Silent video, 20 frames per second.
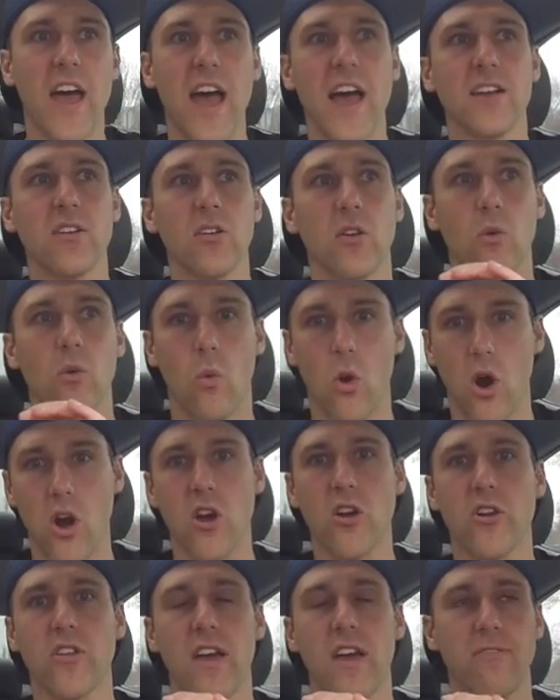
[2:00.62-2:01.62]
that
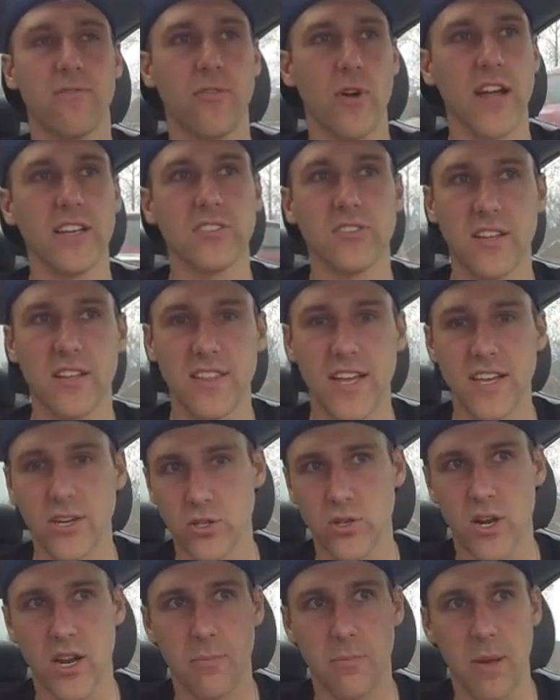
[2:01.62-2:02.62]
word or that phrase, that thing
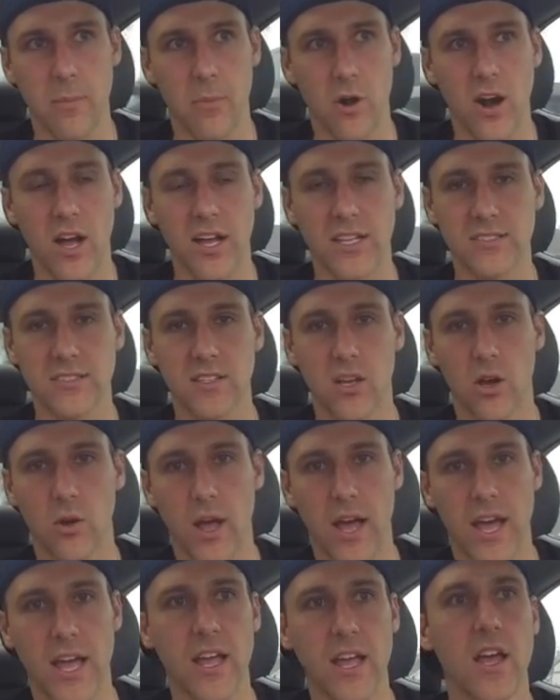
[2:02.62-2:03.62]
you're trying to memorize,
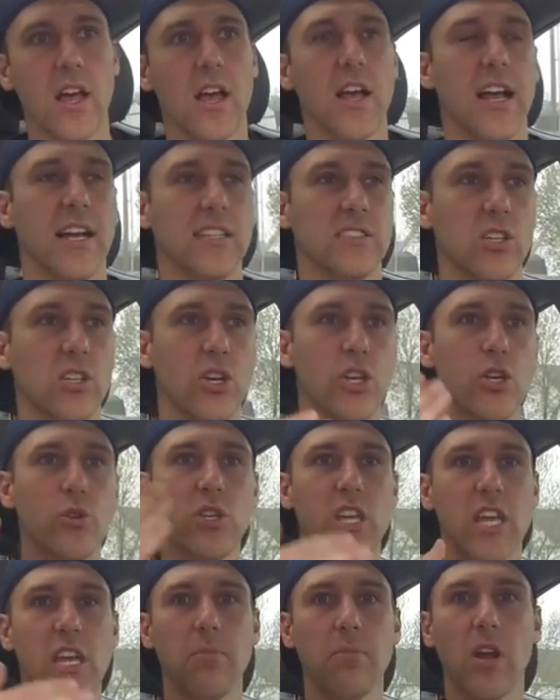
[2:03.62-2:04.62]
okay? And so you
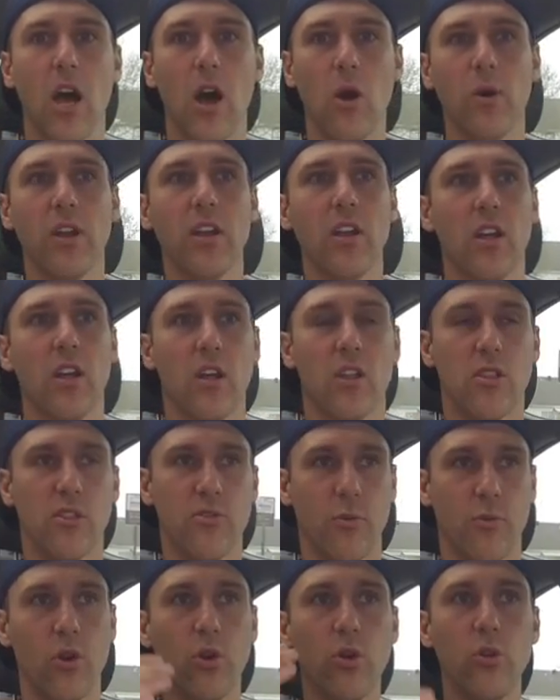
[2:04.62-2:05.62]
keep going
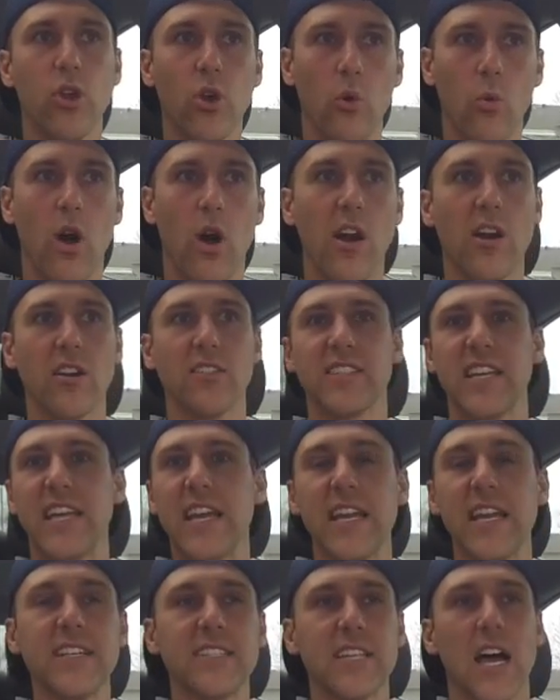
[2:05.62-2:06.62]
through your words.
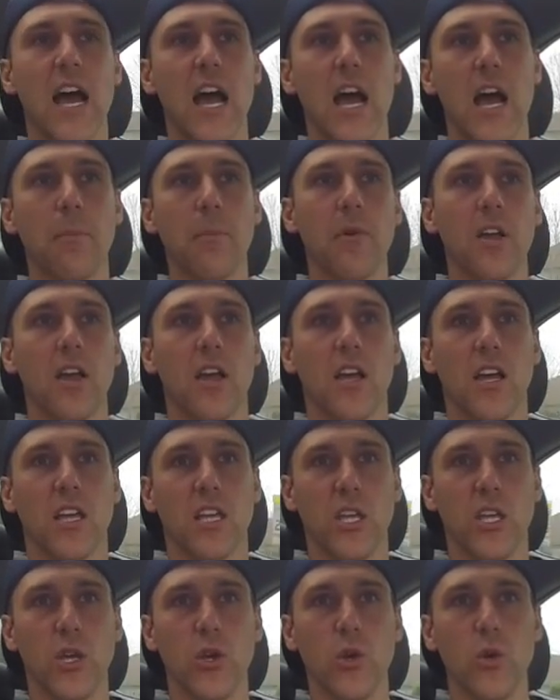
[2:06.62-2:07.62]
Anytime
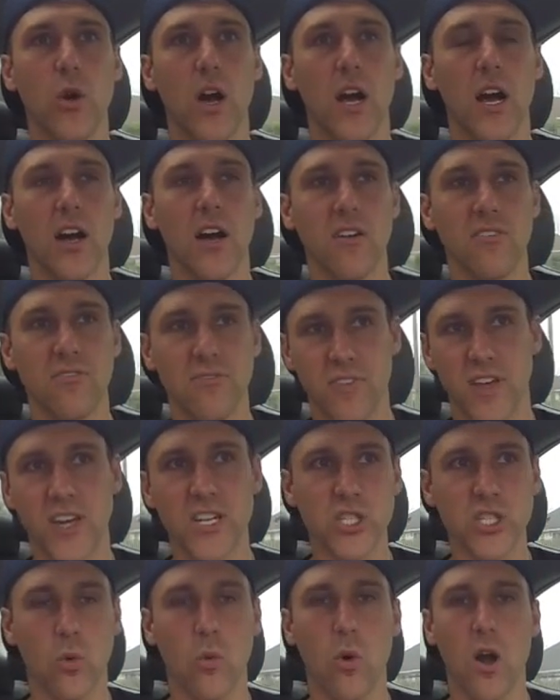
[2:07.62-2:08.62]
you
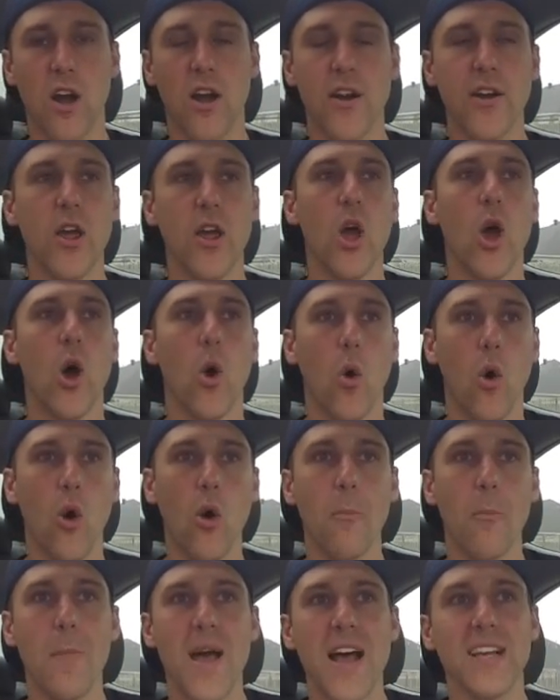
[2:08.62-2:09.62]
finish a word
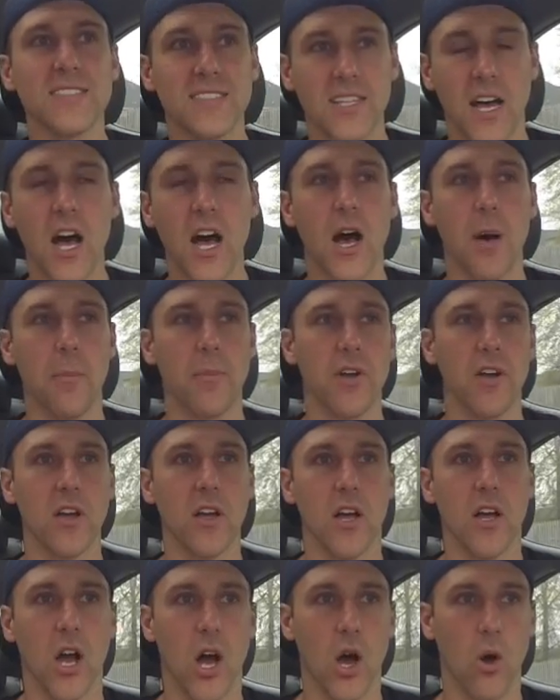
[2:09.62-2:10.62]
or mess up
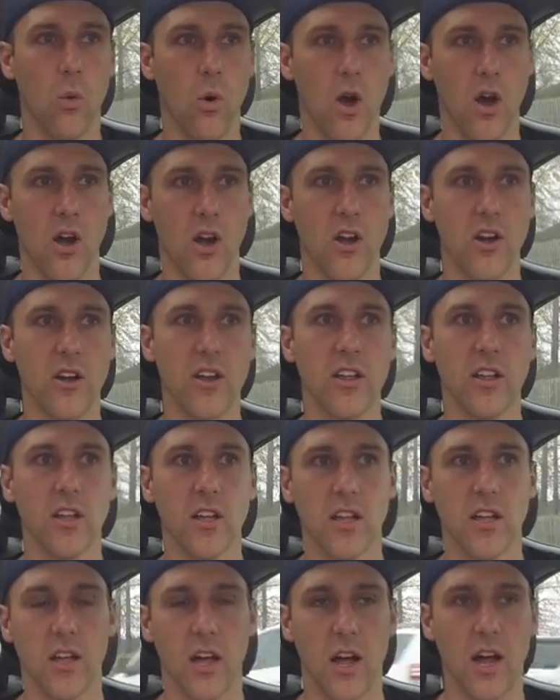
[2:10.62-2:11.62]
a word,
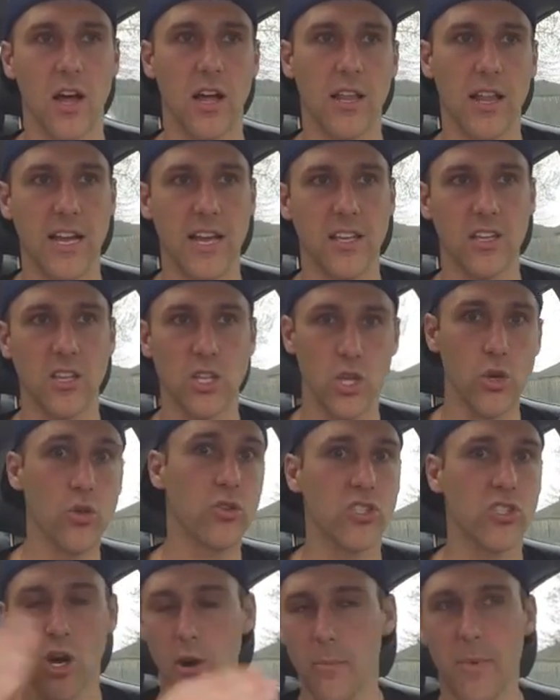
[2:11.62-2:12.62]
like you
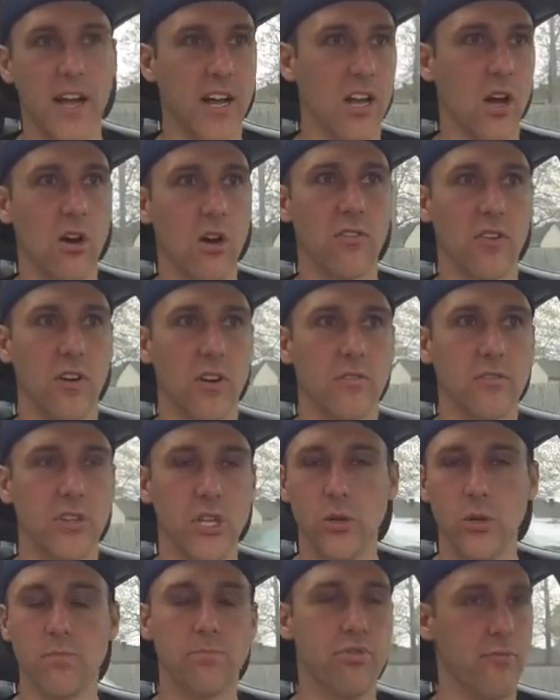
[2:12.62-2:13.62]
start back over,
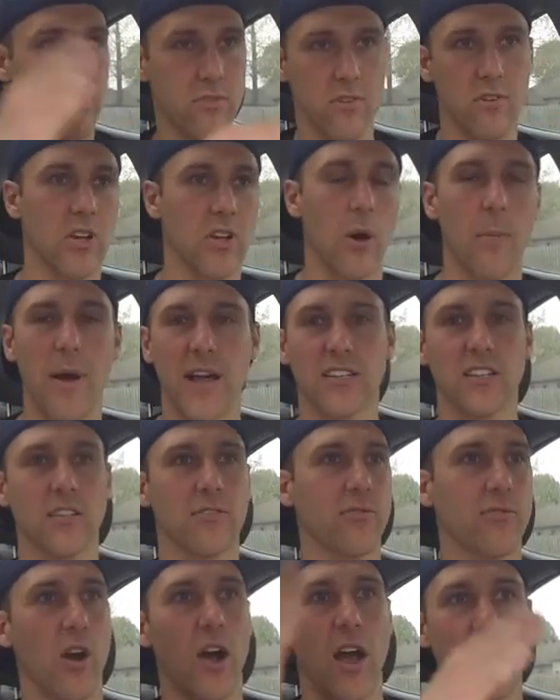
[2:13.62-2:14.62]
you go back to the
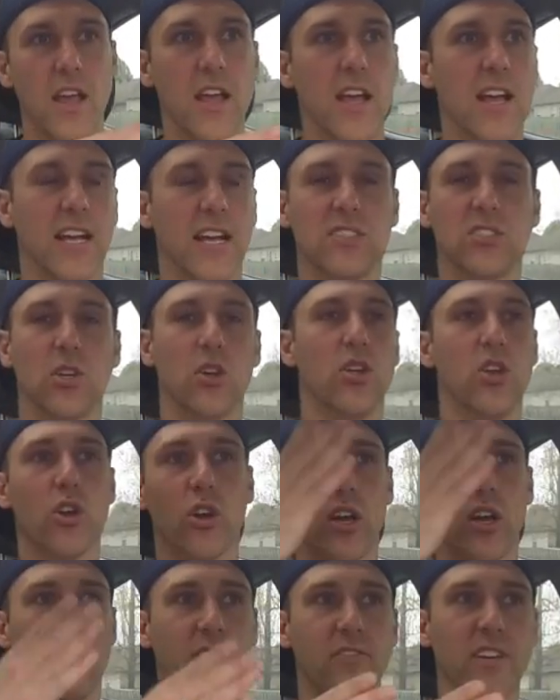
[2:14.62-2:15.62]
front, and so you're
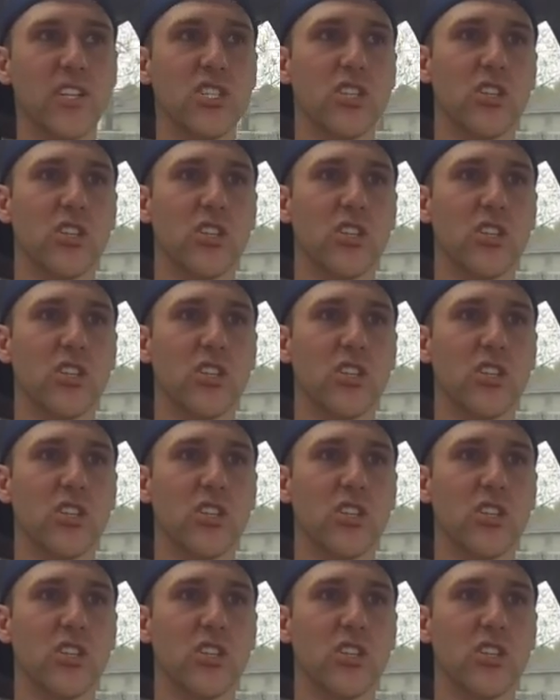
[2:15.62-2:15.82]
gonna